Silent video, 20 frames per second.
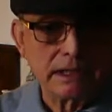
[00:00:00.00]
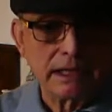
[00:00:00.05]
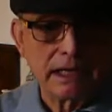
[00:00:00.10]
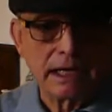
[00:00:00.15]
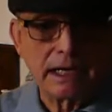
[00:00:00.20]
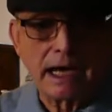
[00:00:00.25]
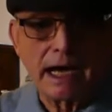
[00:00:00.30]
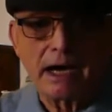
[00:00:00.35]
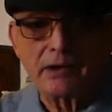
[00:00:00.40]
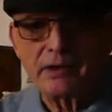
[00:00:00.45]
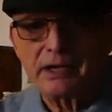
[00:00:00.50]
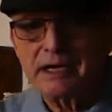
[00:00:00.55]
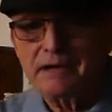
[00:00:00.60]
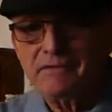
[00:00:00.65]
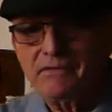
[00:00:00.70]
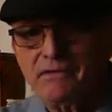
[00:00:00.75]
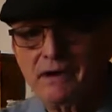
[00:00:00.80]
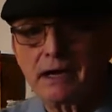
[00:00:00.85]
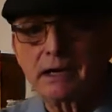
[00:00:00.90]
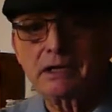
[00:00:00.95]
and how they
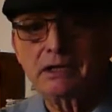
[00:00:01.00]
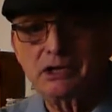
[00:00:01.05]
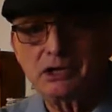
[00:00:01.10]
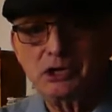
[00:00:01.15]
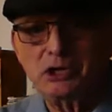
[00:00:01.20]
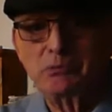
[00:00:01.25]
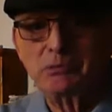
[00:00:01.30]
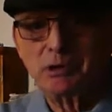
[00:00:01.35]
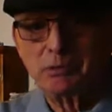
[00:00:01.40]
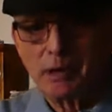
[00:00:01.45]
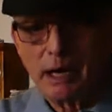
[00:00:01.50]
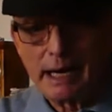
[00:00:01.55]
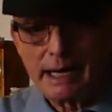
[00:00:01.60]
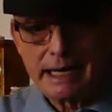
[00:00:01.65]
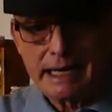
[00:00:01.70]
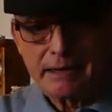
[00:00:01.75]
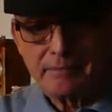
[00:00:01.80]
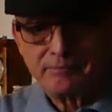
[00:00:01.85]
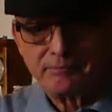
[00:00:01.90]
affect the human body.